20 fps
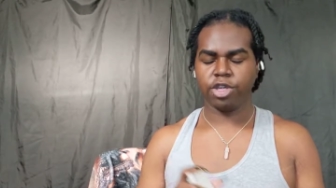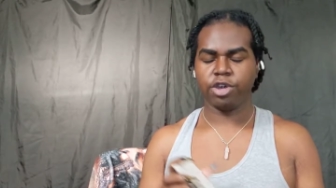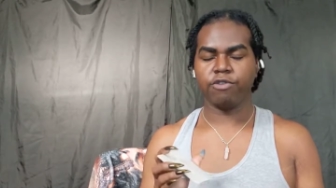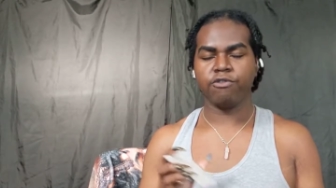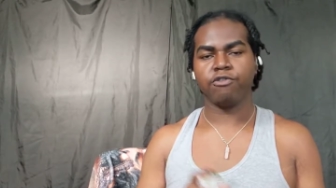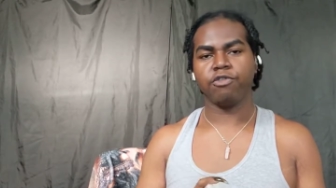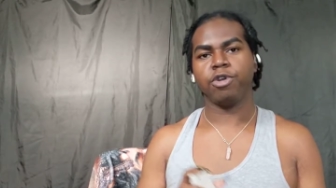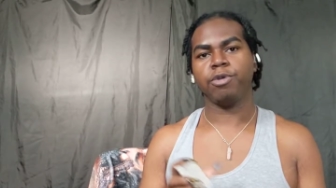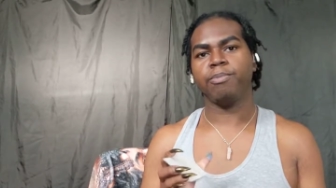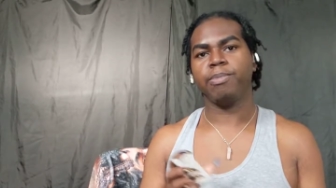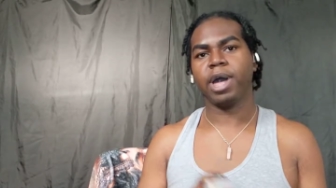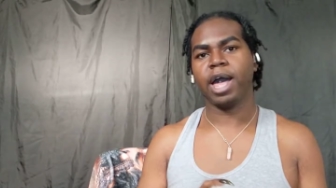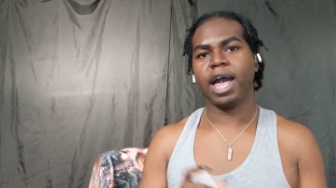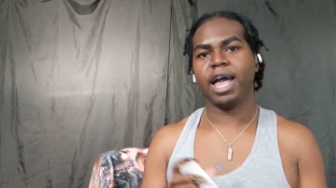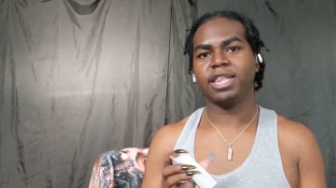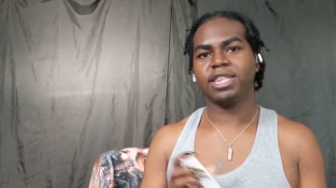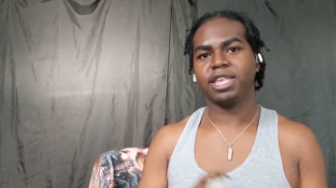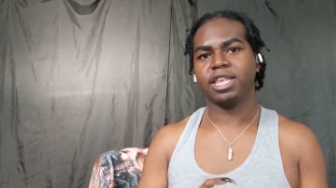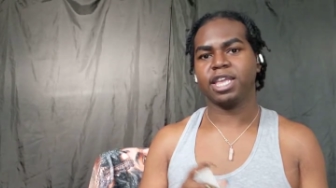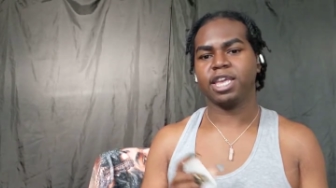They're for
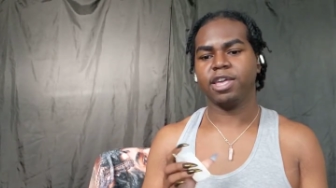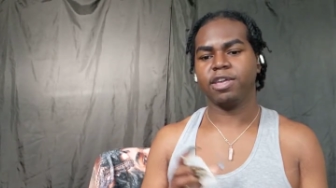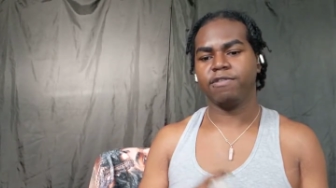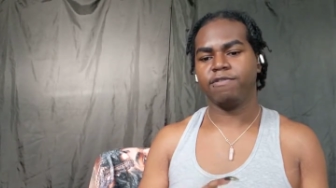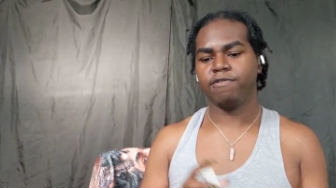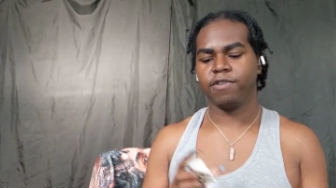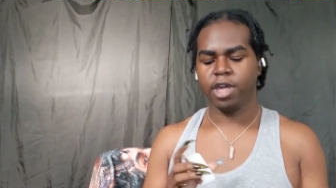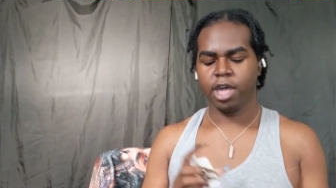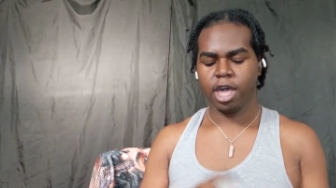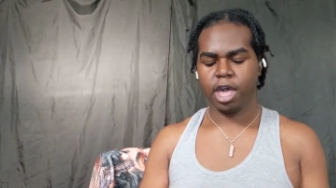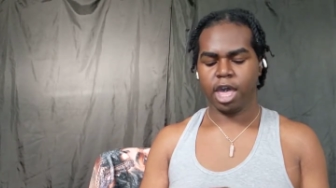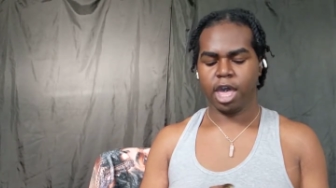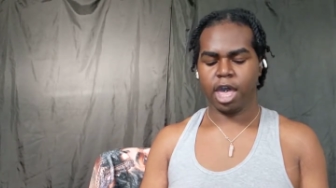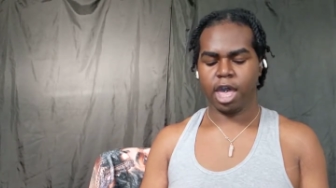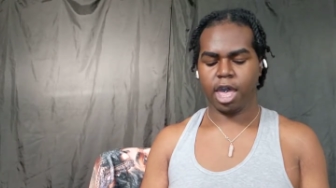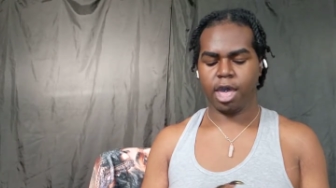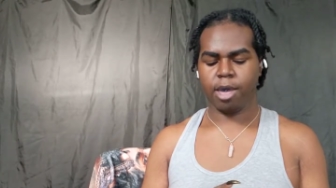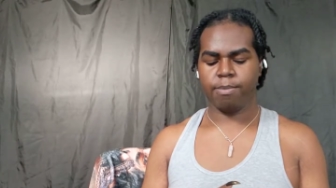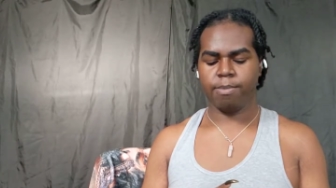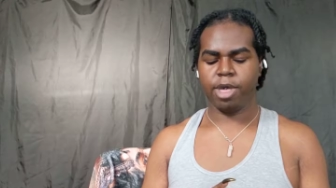positive
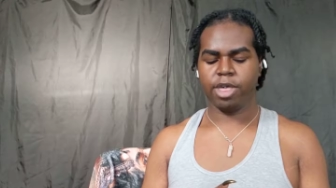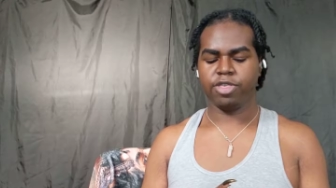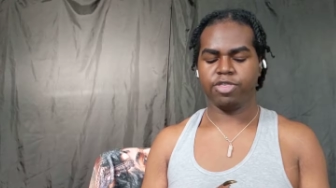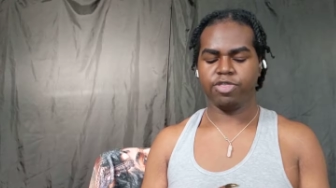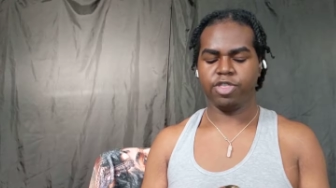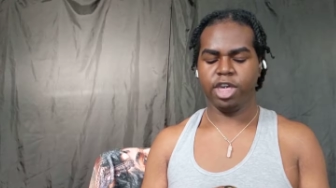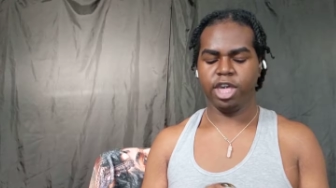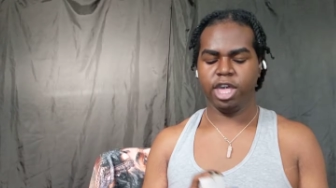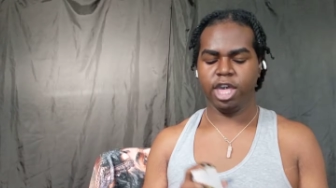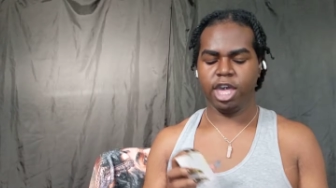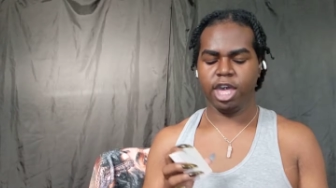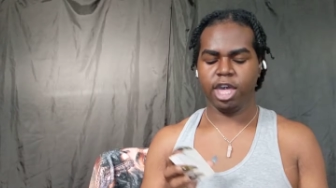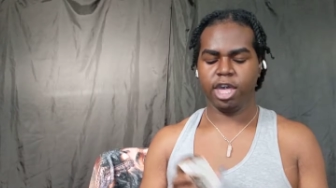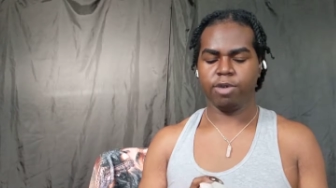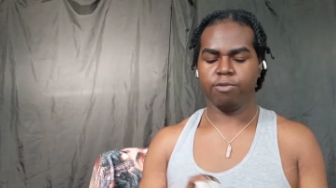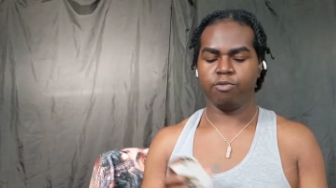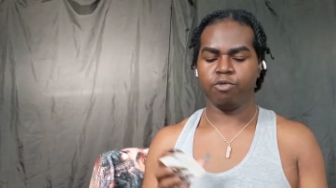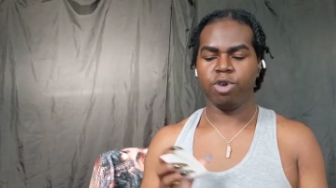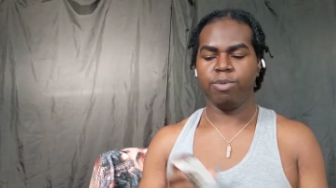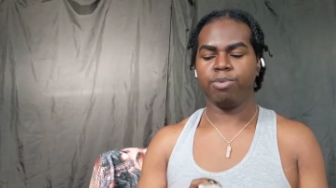um, thinking,
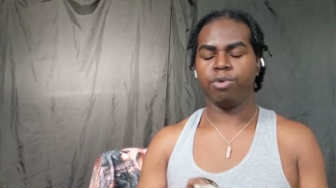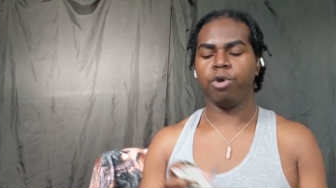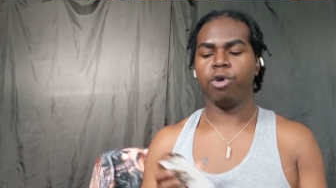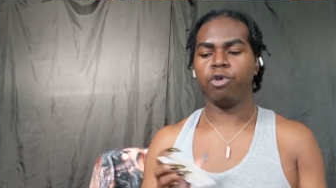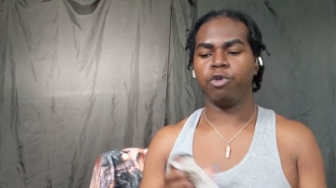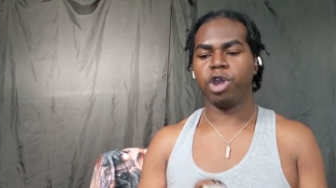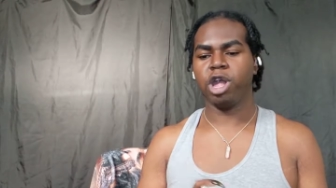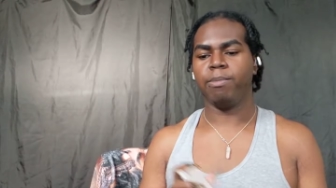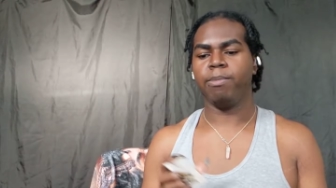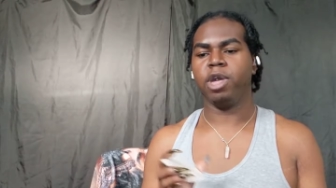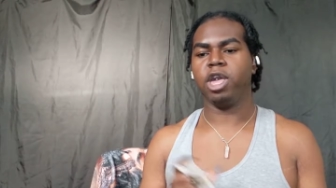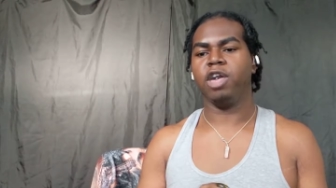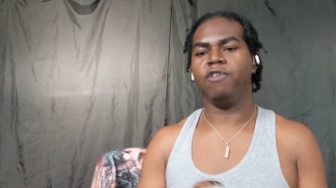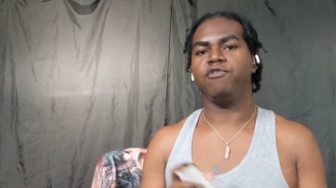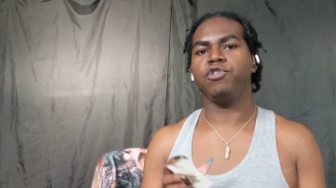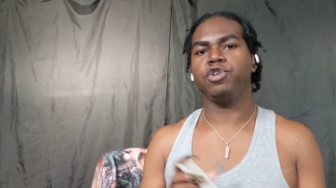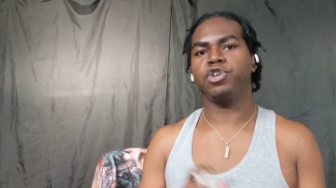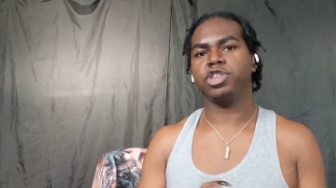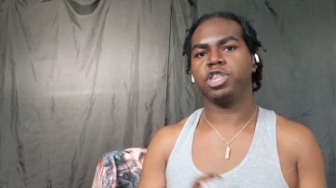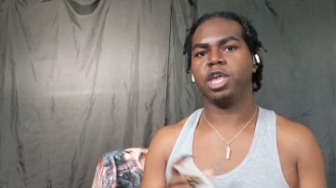reprogramming
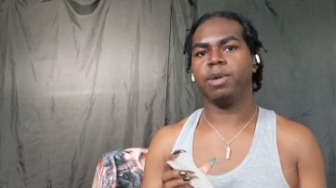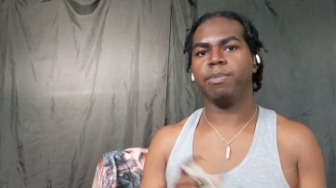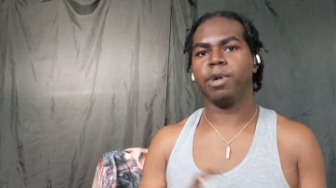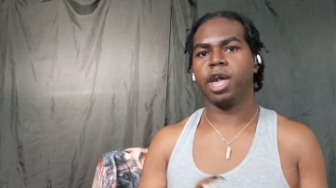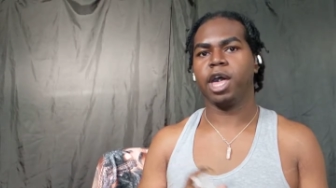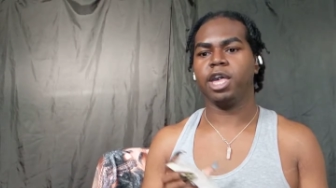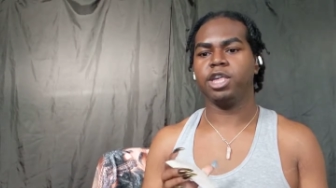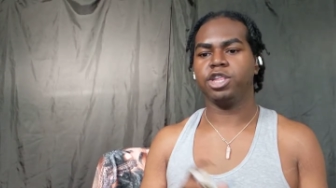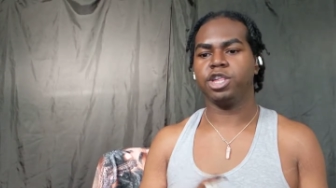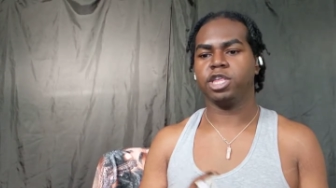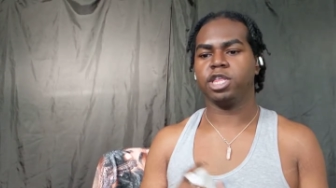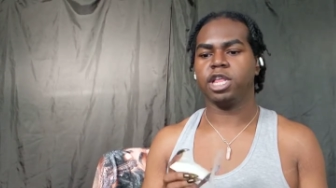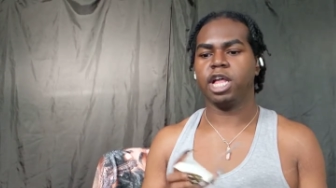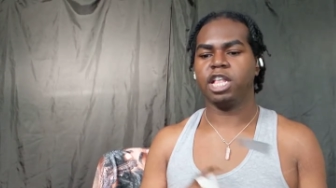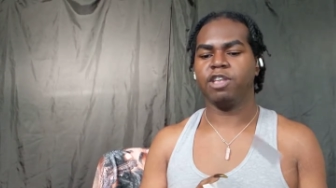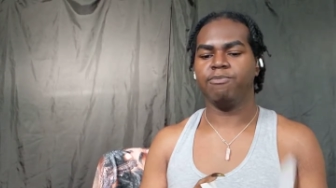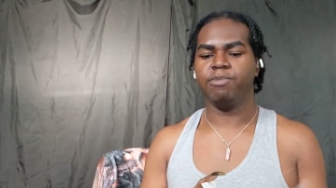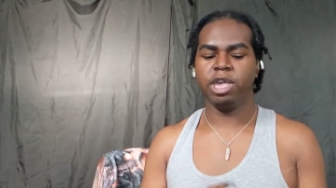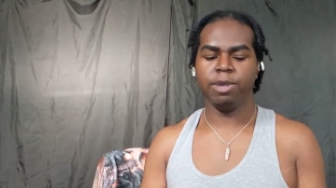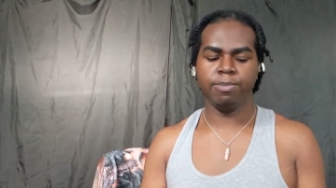of your subconscious. A
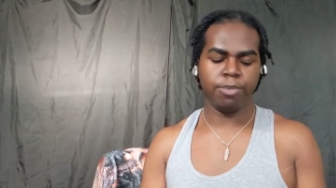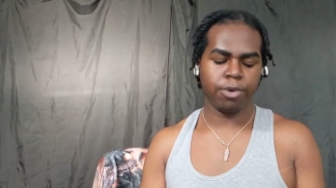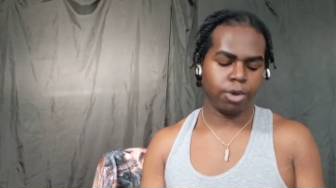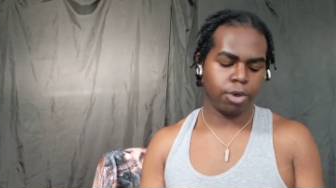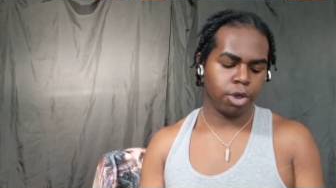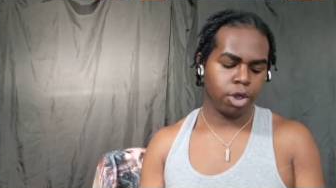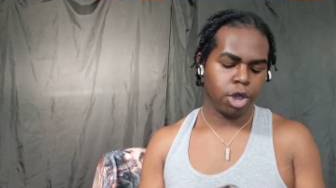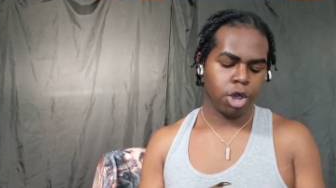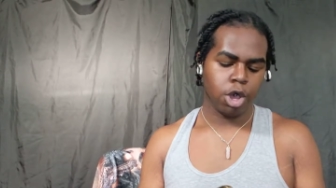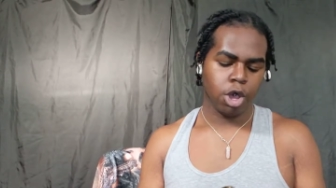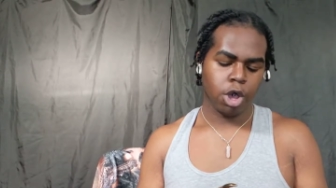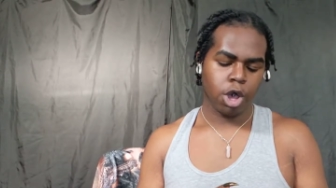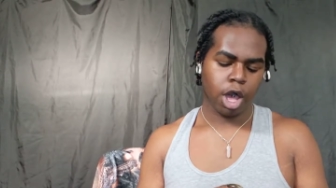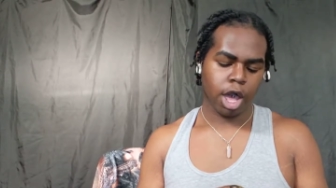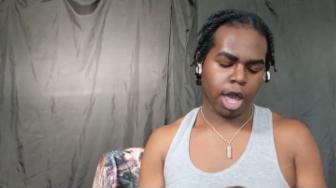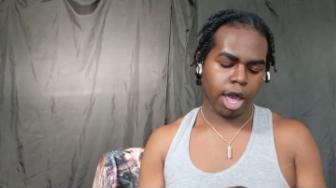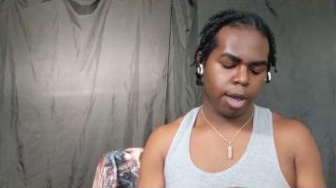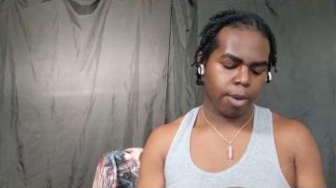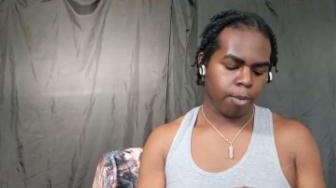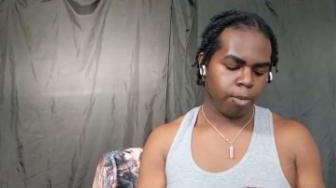lot of people,
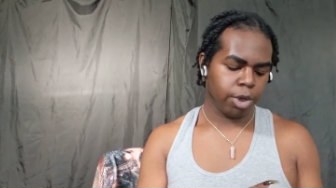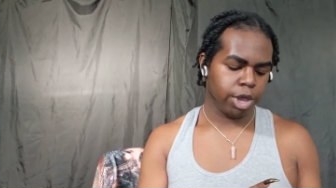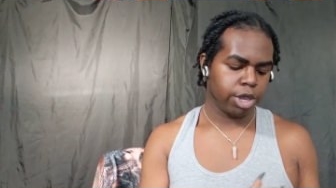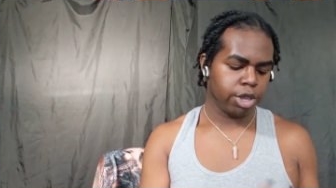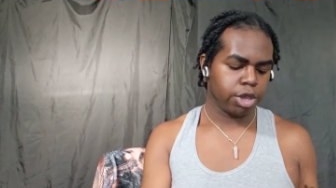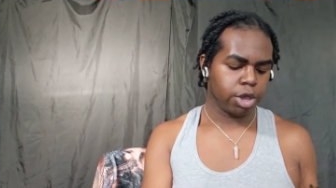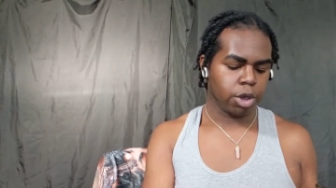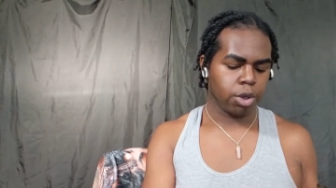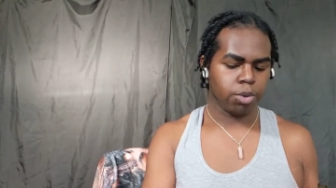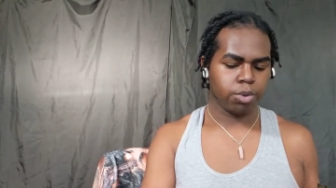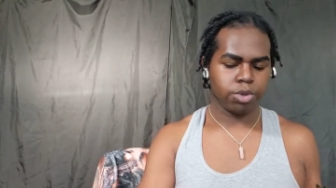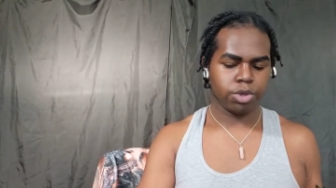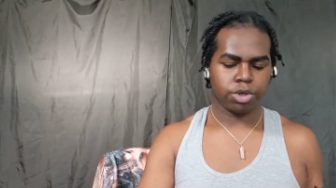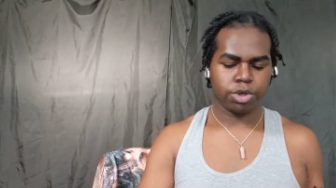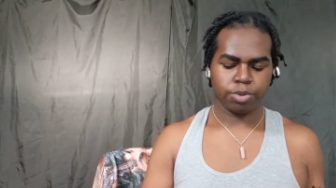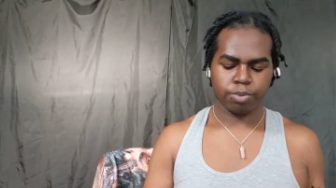um, we don't.